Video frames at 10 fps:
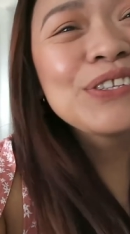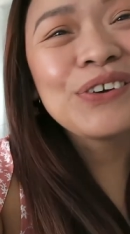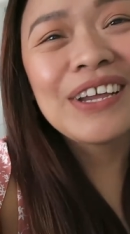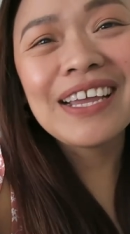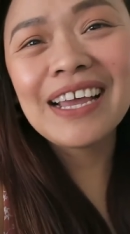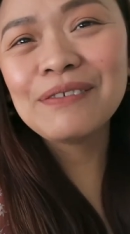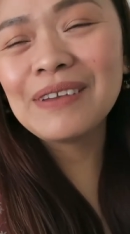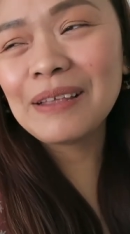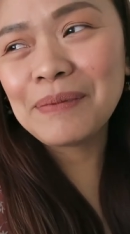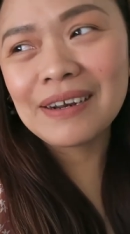So, I have,
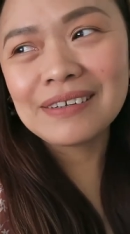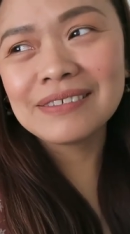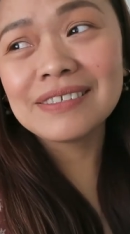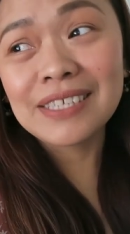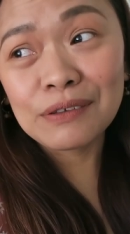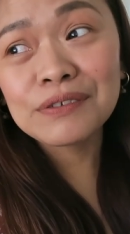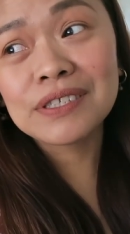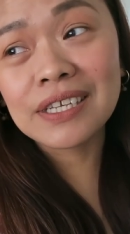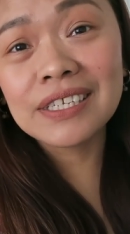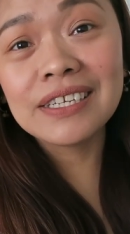la, parang
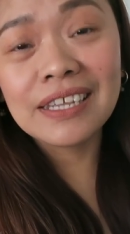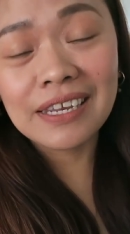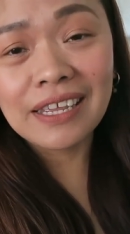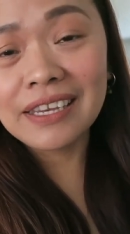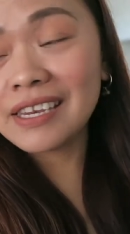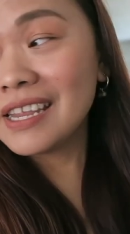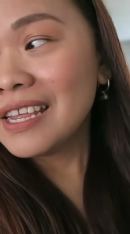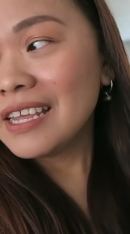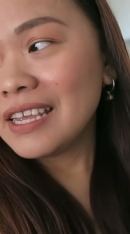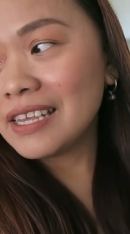self-study na rin.
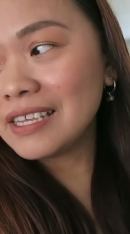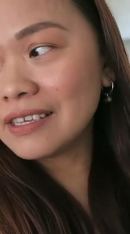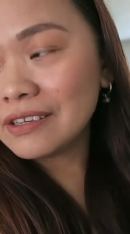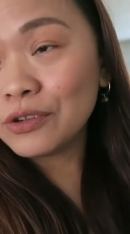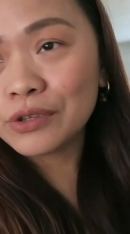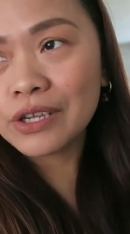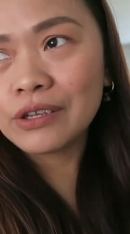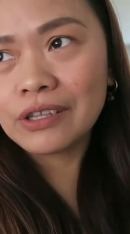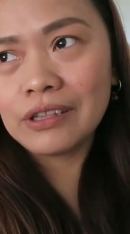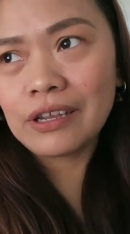And, yun,
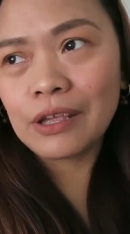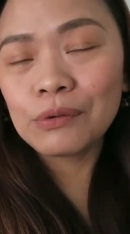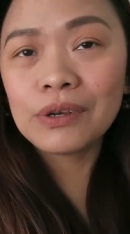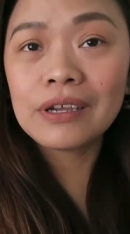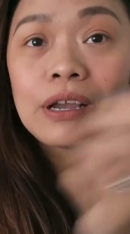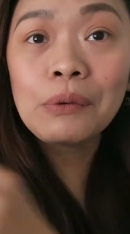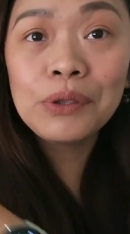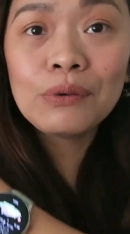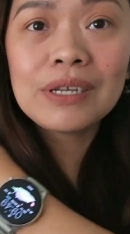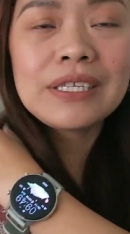tinry ko nang
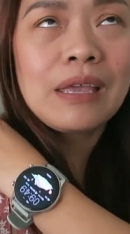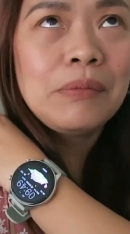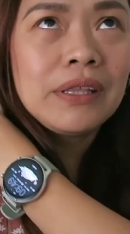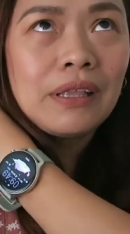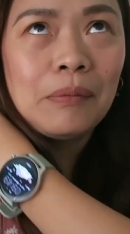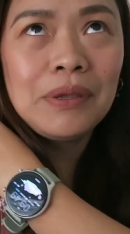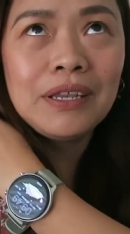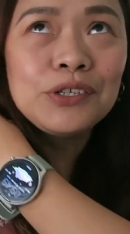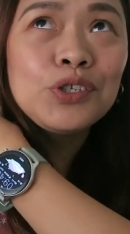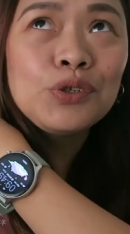gawin yung assignment
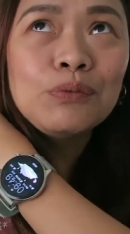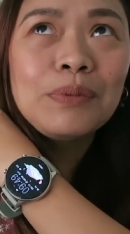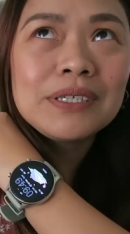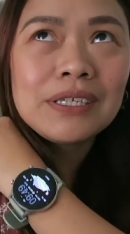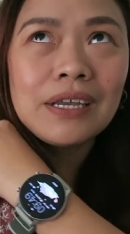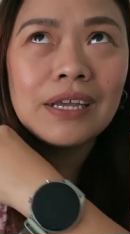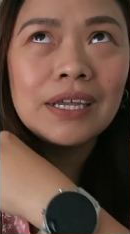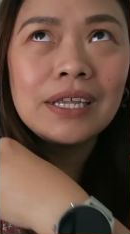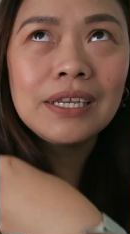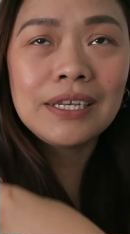namin na due pa
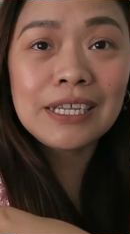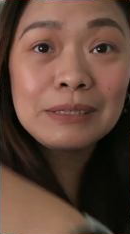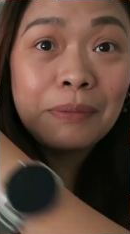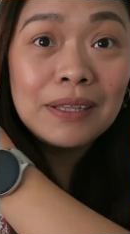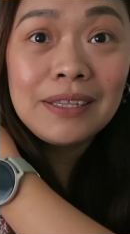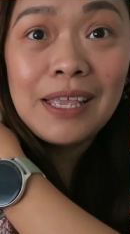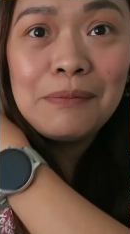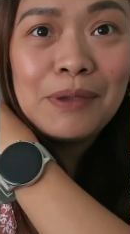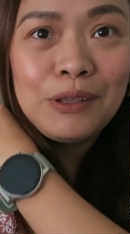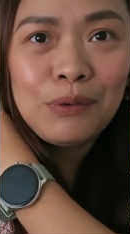siya next
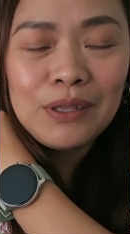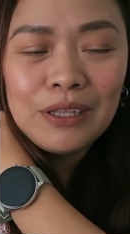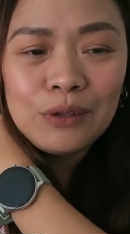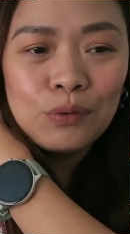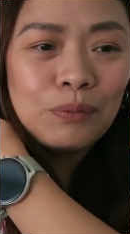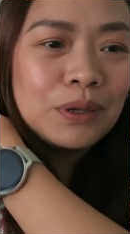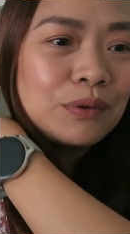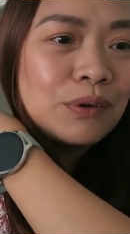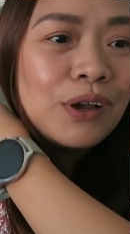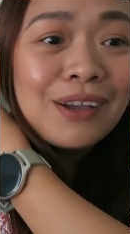Monday, May twenty-two.
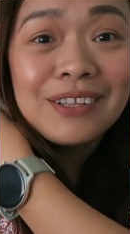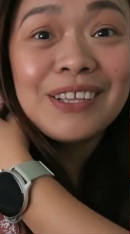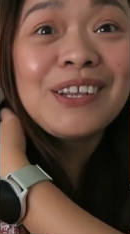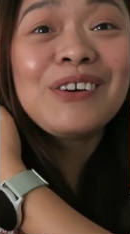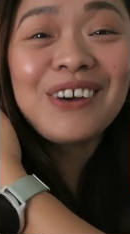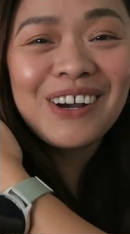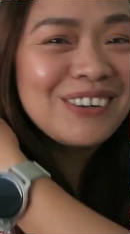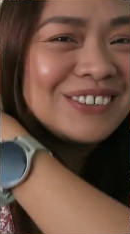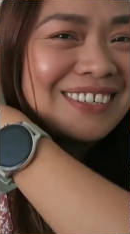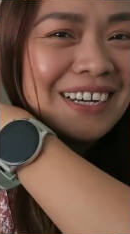Pero,
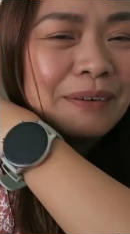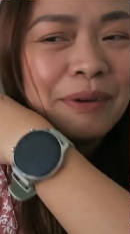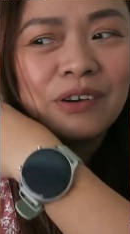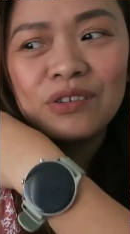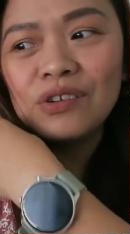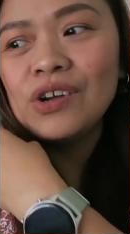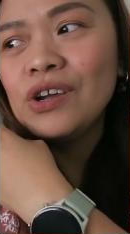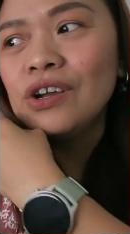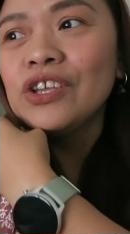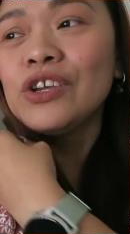ginawa ko na. Pero,
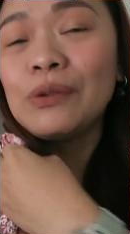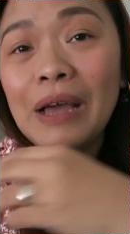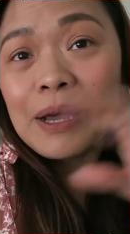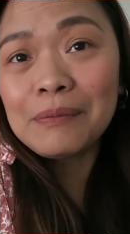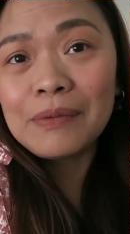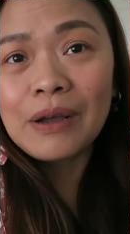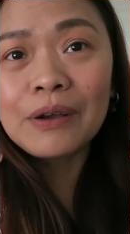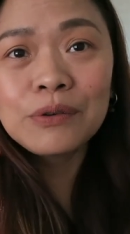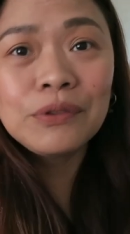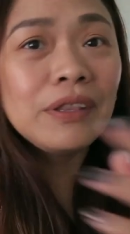yun, um,
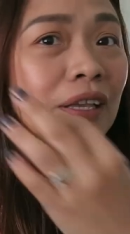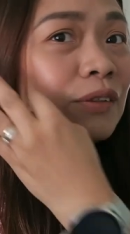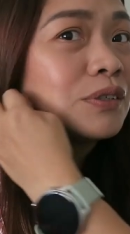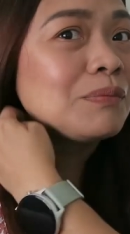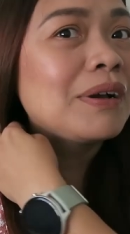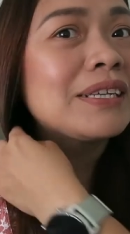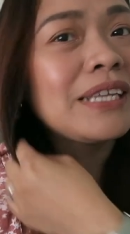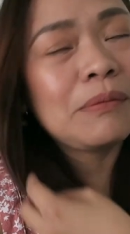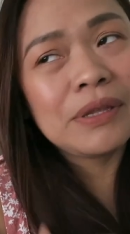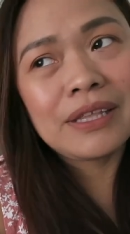ang good thing, dun sa mga
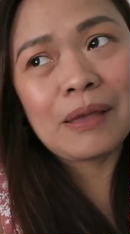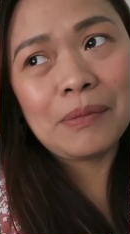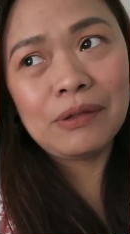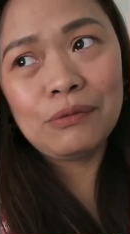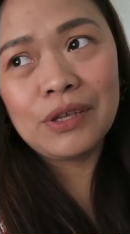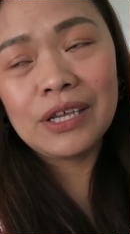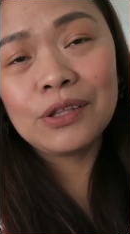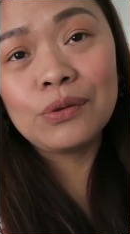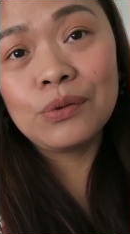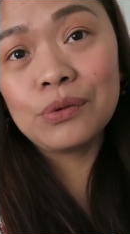assignment namin, we
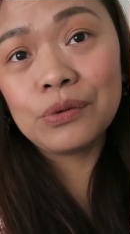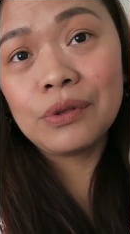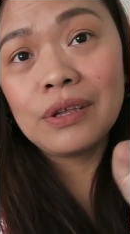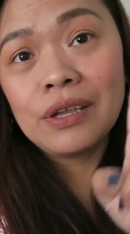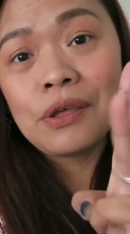can do